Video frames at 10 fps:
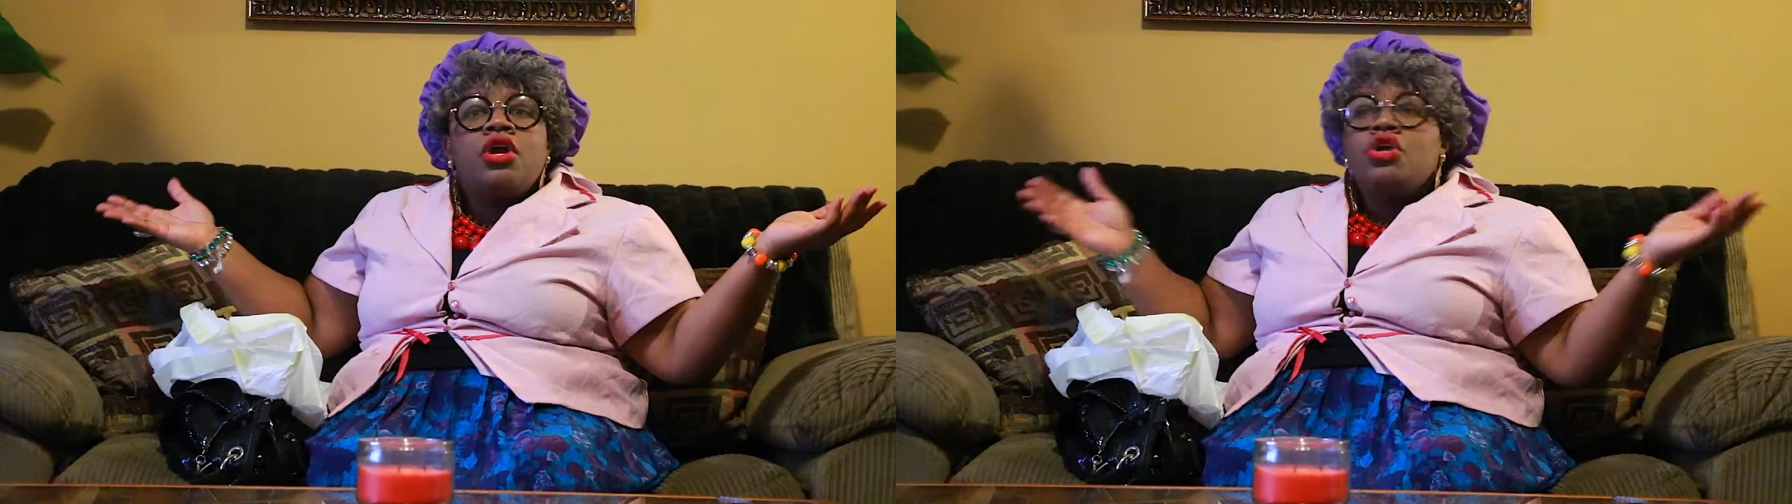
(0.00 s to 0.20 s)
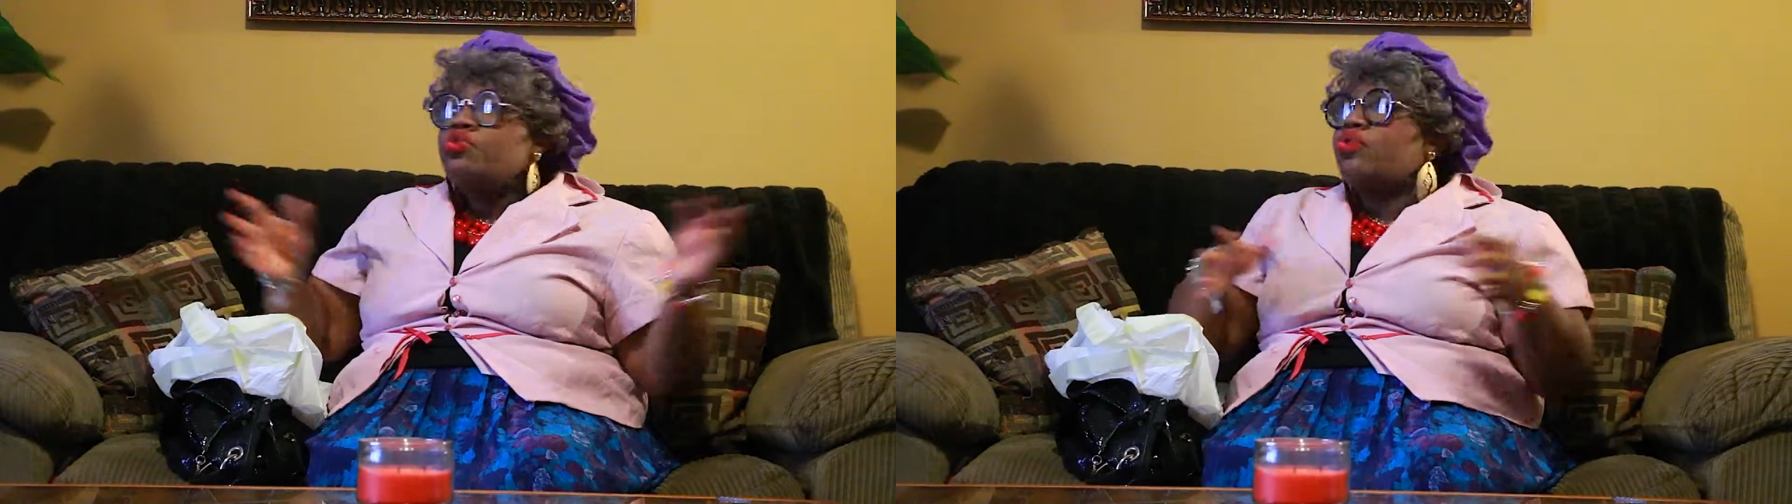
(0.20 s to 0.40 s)

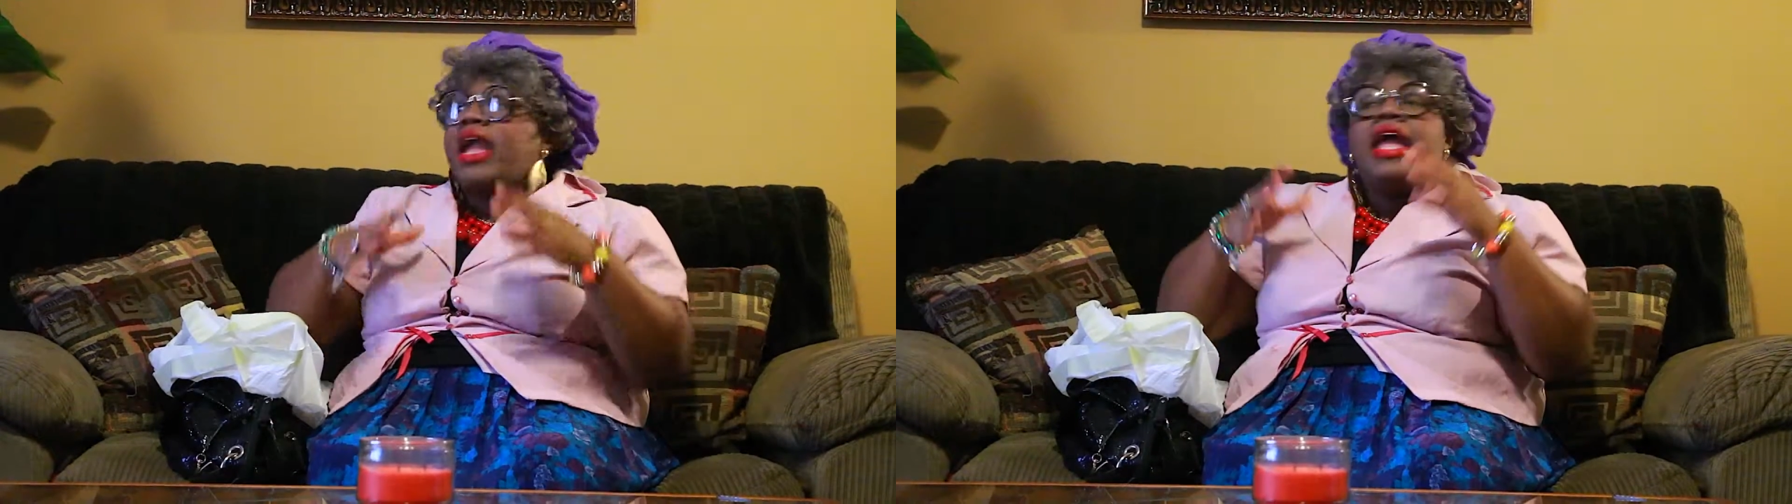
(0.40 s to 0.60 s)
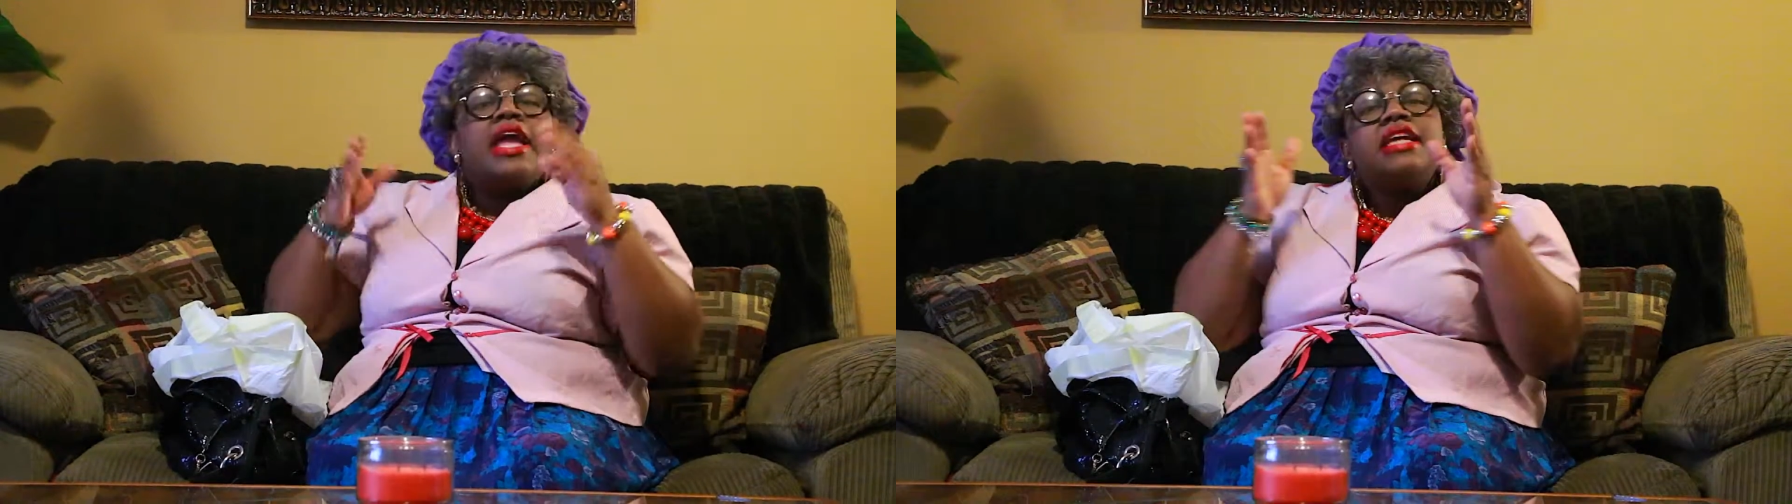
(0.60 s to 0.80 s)
You
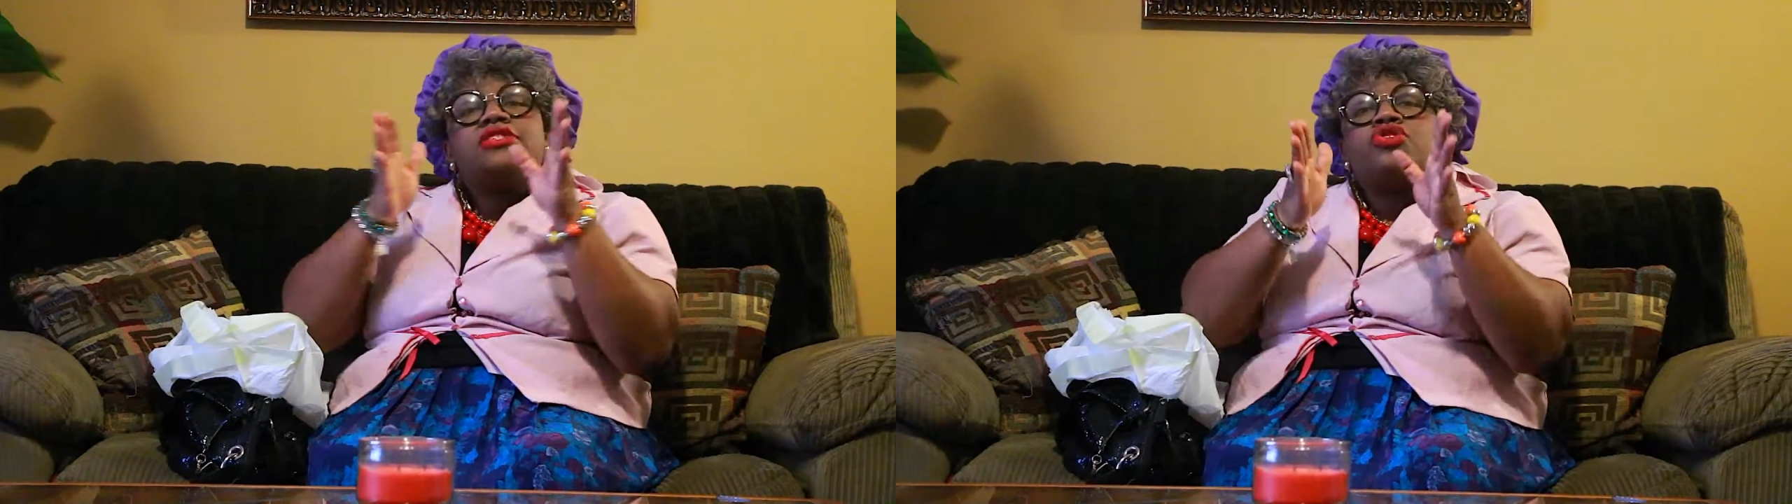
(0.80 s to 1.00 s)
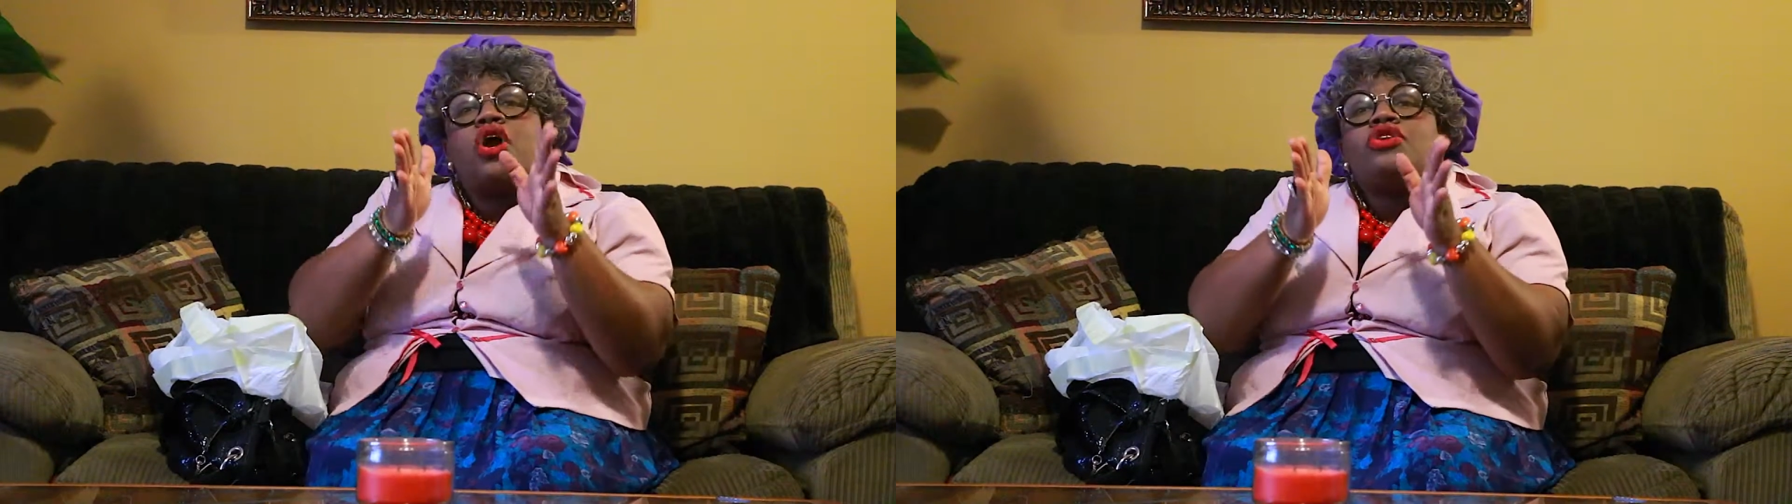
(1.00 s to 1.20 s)
can't. It's
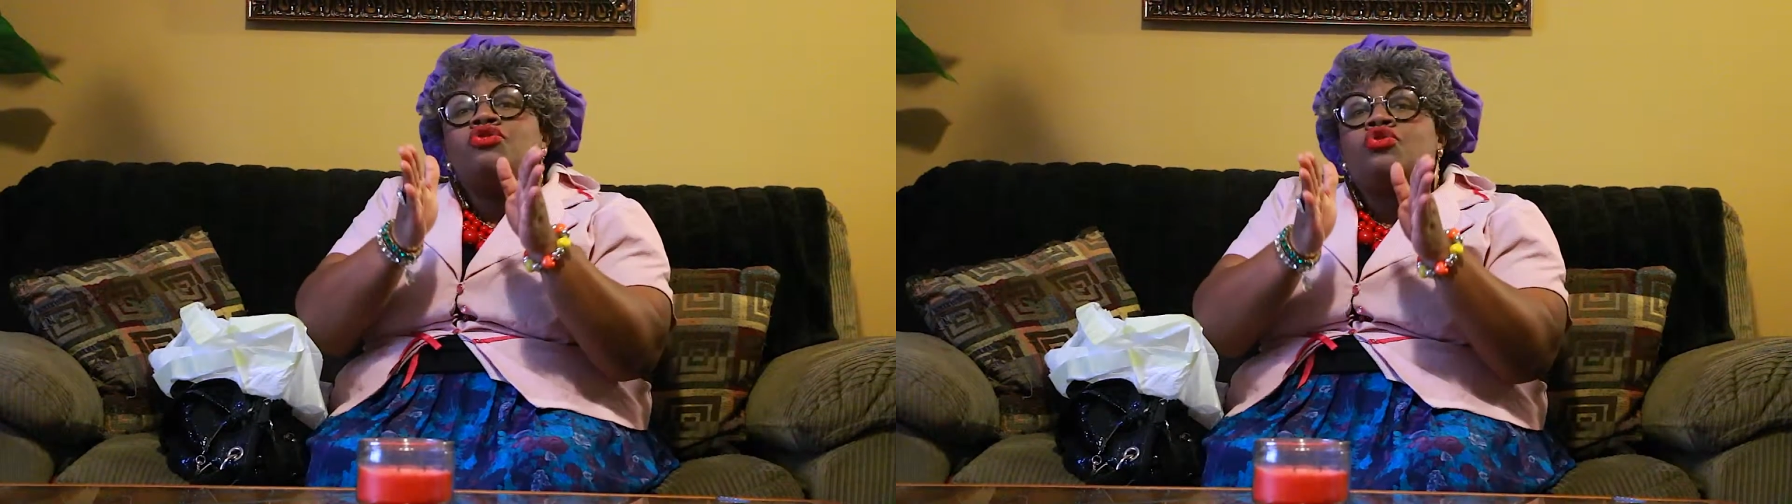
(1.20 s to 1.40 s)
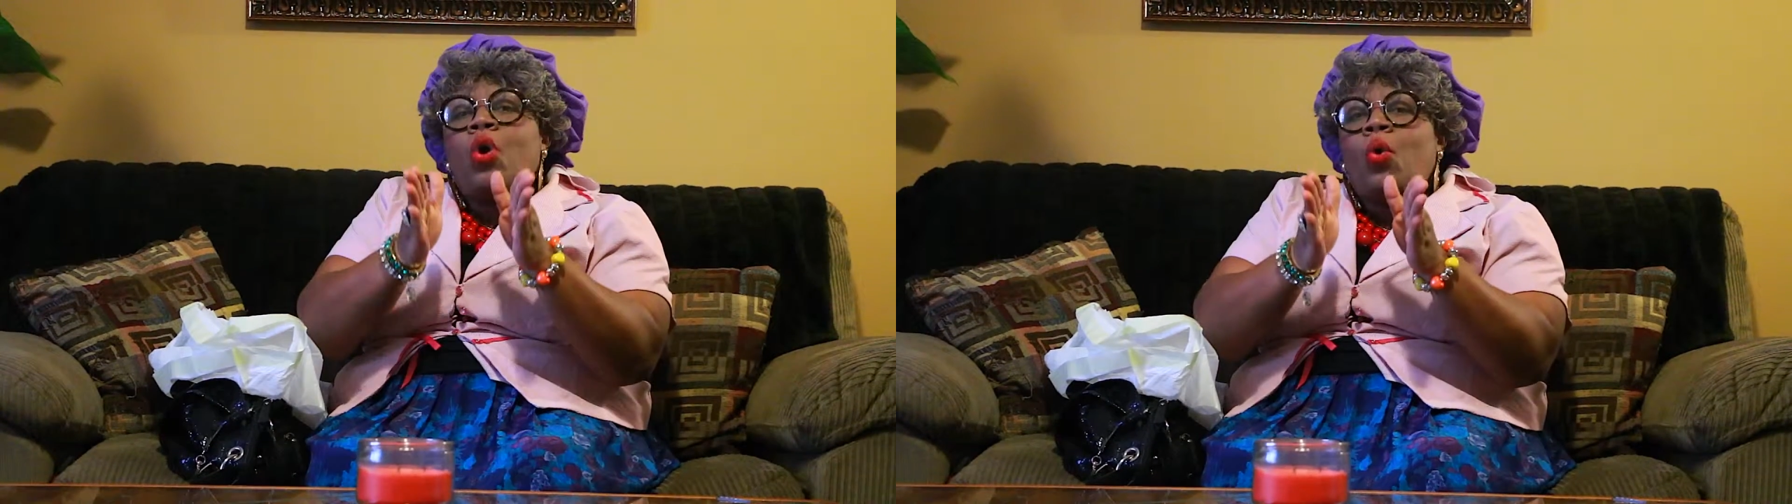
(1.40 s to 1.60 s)
certain
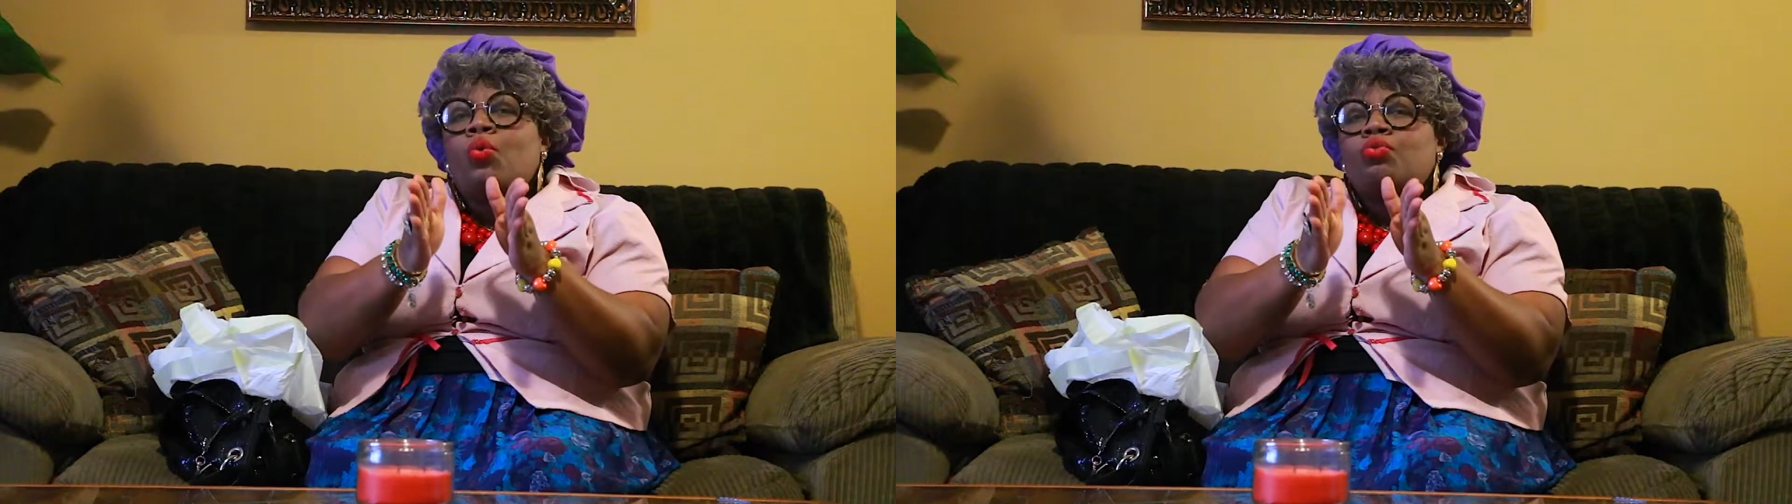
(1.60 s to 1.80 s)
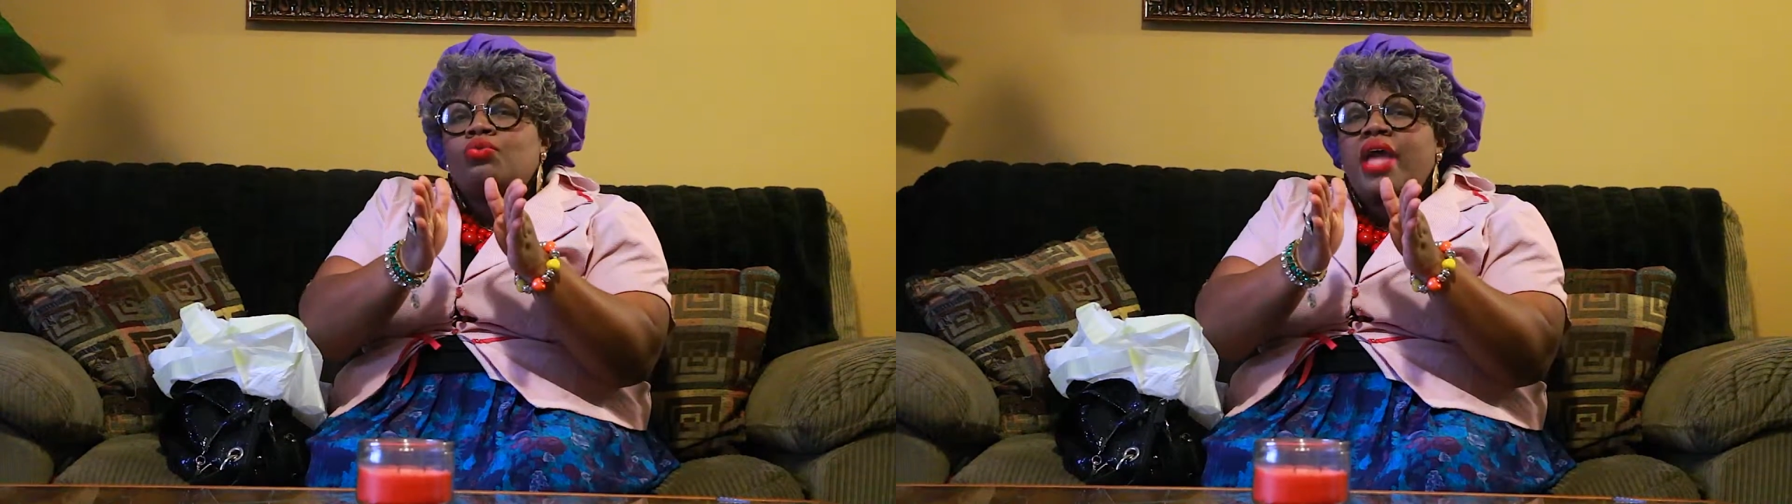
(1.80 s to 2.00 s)

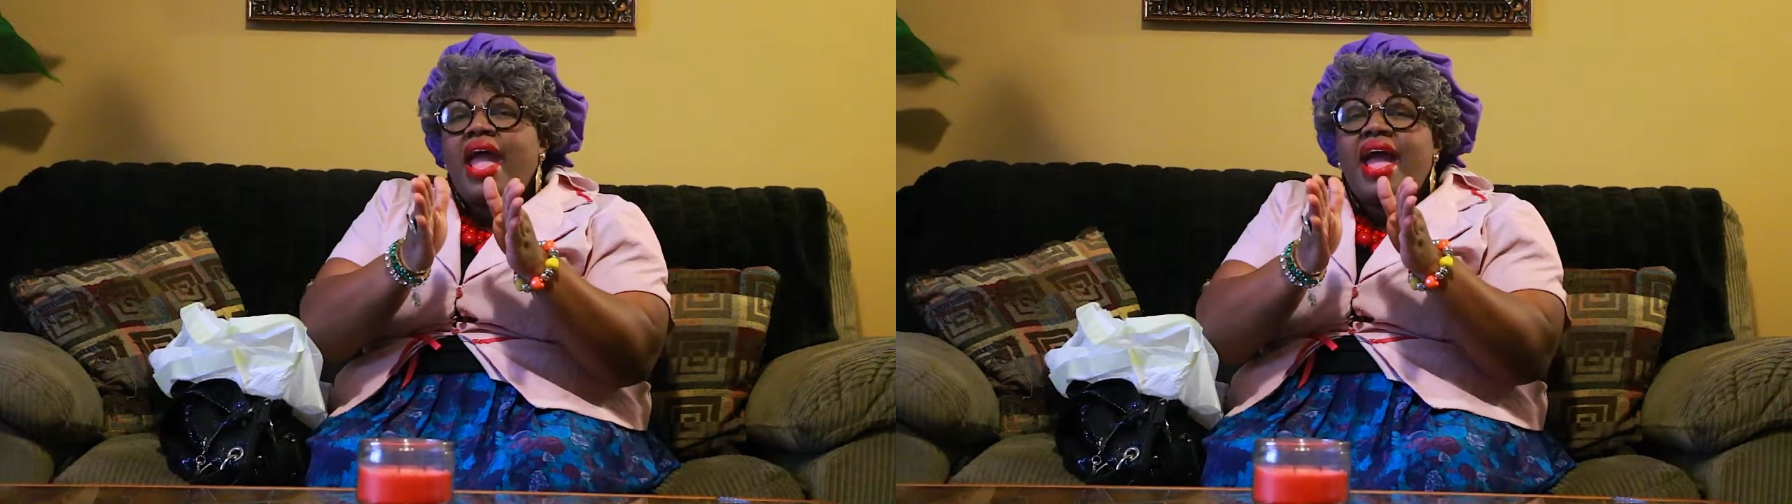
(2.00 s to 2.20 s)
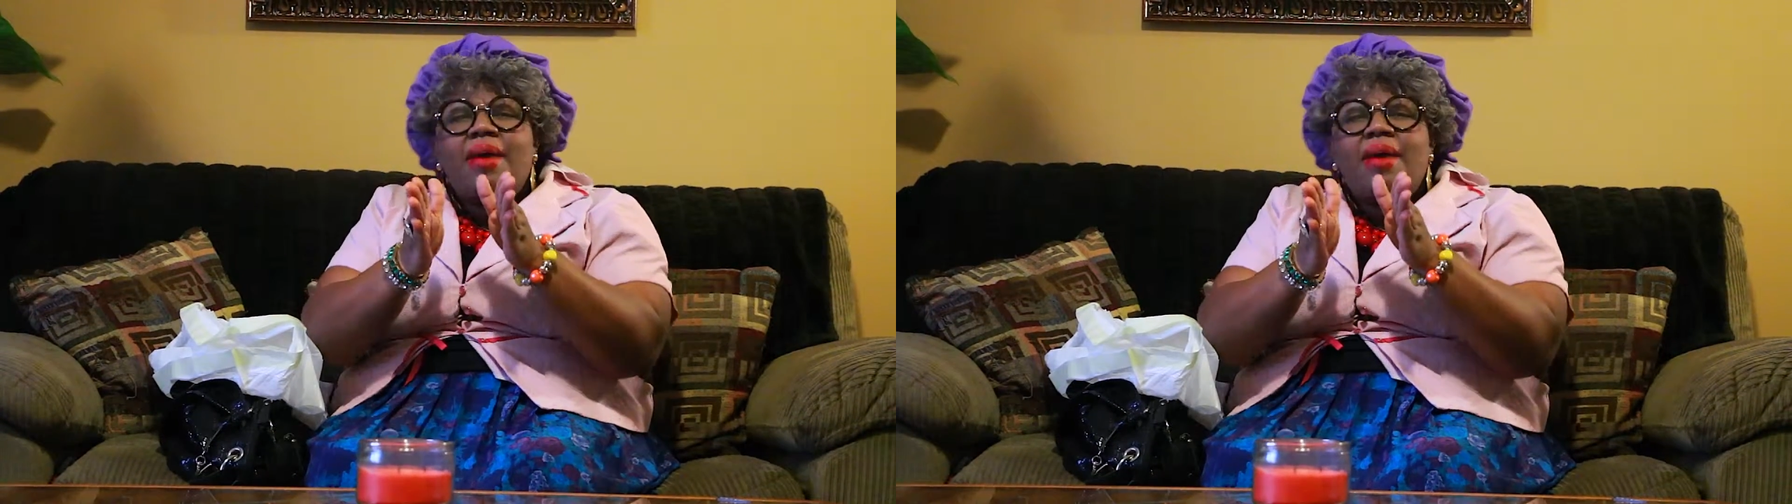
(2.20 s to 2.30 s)
zones. Have